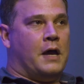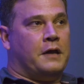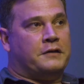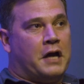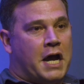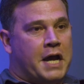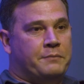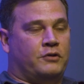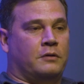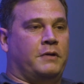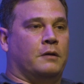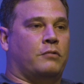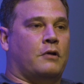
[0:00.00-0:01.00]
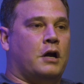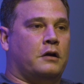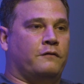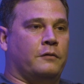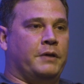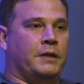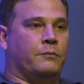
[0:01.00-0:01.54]
at times could be a blocker
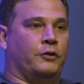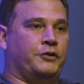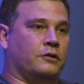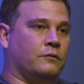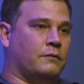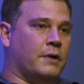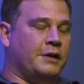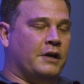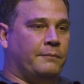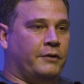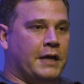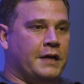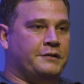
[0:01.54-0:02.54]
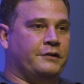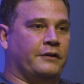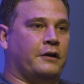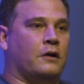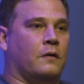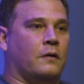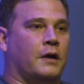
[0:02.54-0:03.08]
for people is you're writing your application, you're
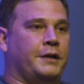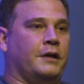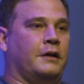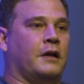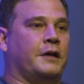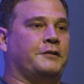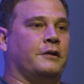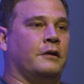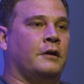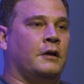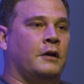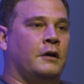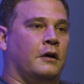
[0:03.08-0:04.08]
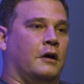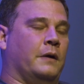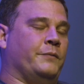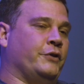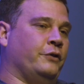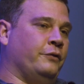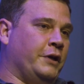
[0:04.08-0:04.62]
like, oh, I need a cluster.
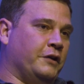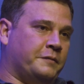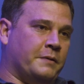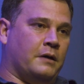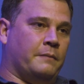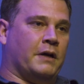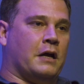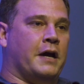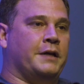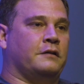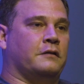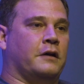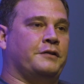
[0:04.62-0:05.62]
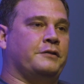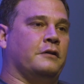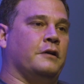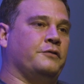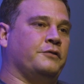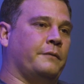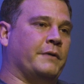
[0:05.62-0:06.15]
Certainly you can spin up a kind cluster
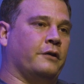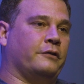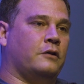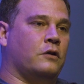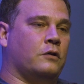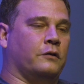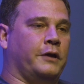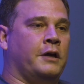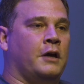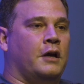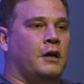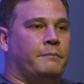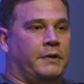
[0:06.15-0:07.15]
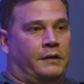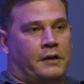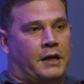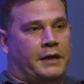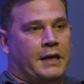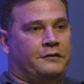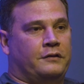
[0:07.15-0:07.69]
or do something else locally, but in a lot
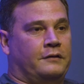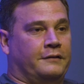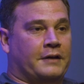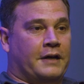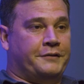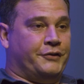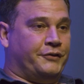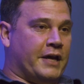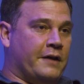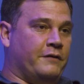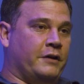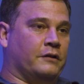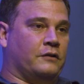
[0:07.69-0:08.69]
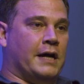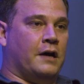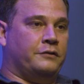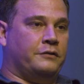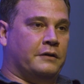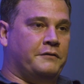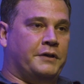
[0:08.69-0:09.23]
of cases it's nice just to have it in the
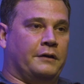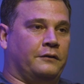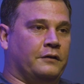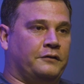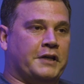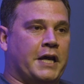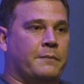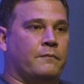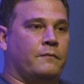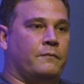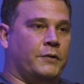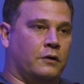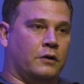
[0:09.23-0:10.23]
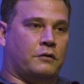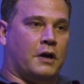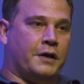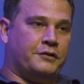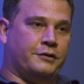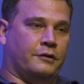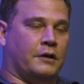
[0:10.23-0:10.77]
cloud so everything's the same,
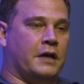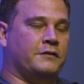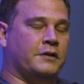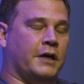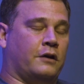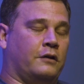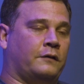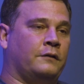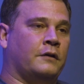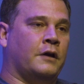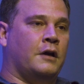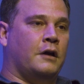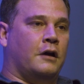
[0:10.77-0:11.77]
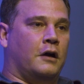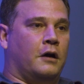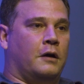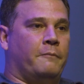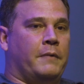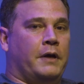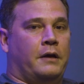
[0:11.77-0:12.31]
across your life cycles.
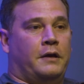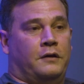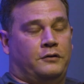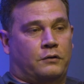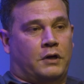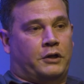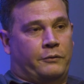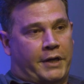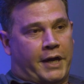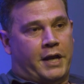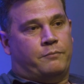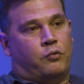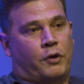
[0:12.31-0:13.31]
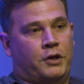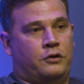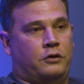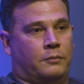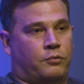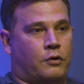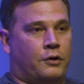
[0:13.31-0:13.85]
And historically we kind of pointed to
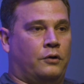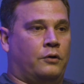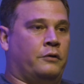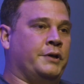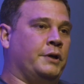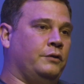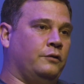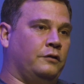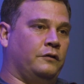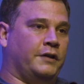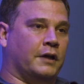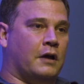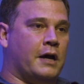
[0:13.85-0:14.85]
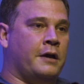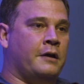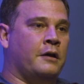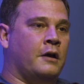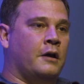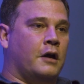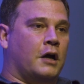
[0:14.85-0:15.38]
the portal, or you could use the CLI.
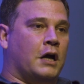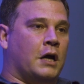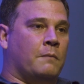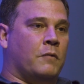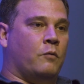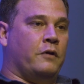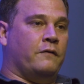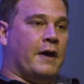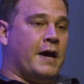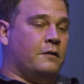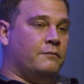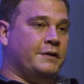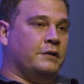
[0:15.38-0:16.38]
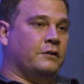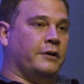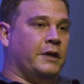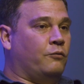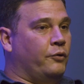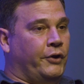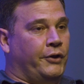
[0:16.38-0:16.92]
But what we've added recently
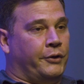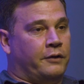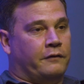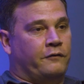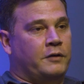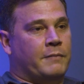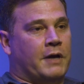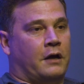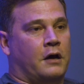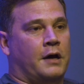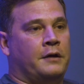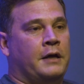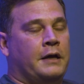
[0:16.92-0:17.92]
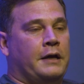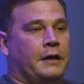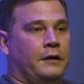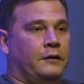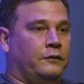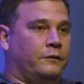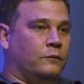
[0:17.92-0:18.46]
and really looking for feedback on
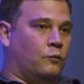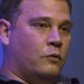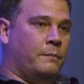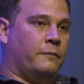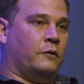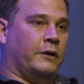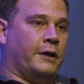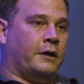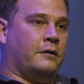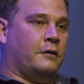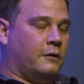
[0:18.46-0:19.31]
is one click,